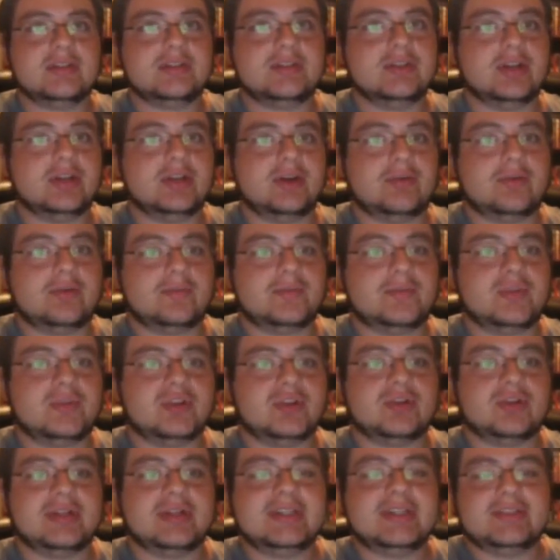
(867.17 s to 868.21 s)

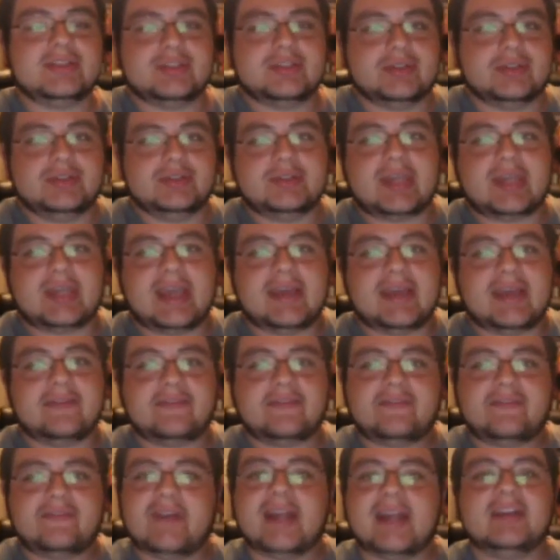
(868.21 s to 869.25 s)
you're injured. You
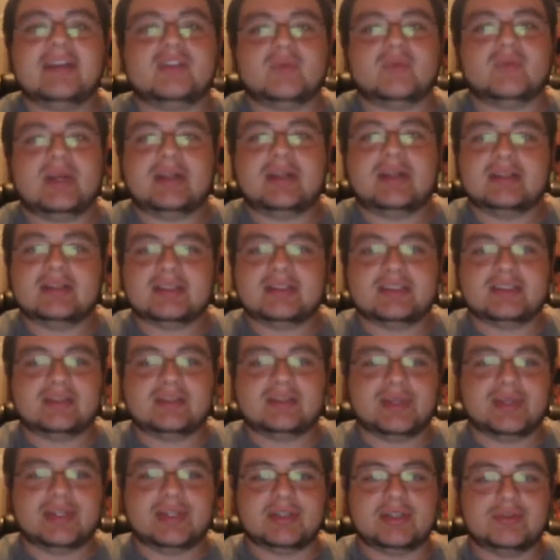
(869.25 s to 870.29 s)
can't fight as well as
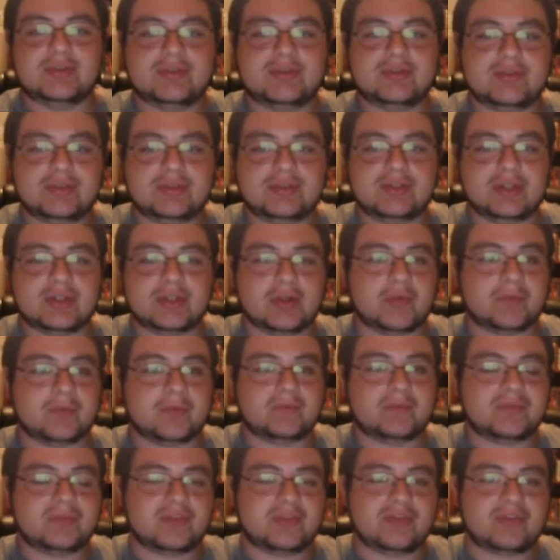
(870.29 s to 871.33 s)
somebody who's,
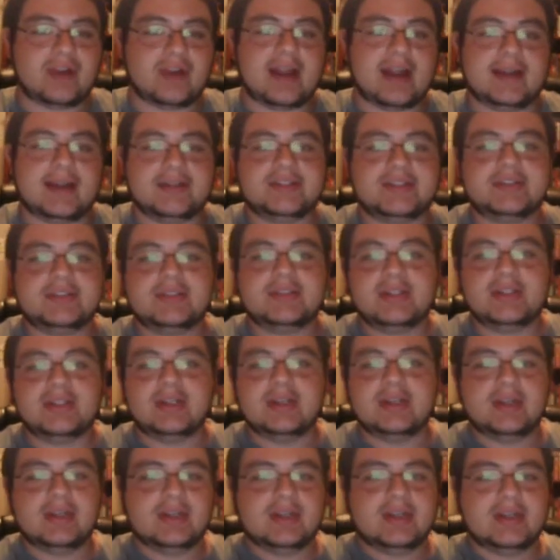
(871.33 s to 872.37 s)
fresh.
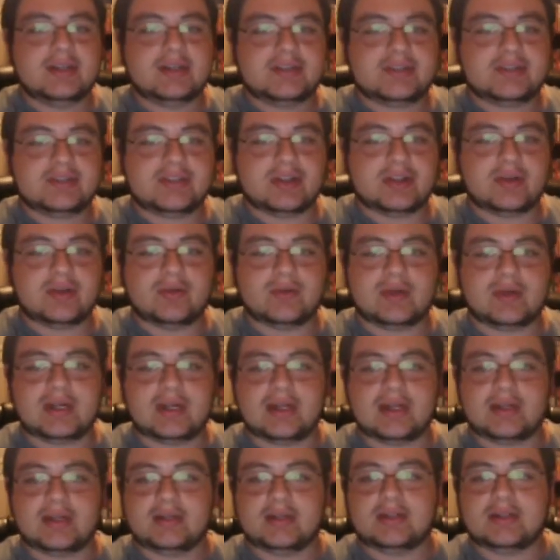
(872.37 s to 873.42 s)

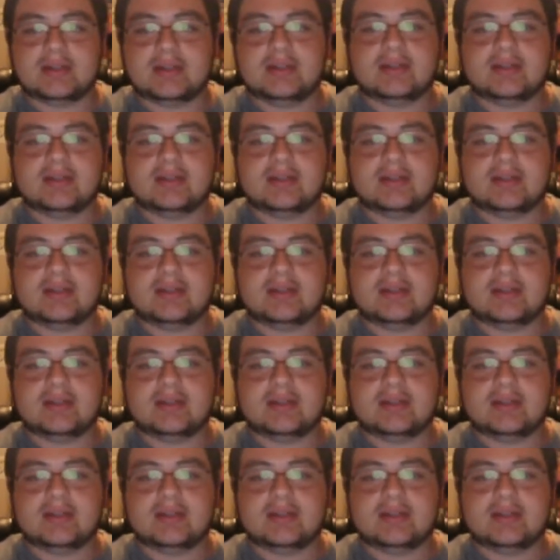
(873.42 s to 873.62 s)
So,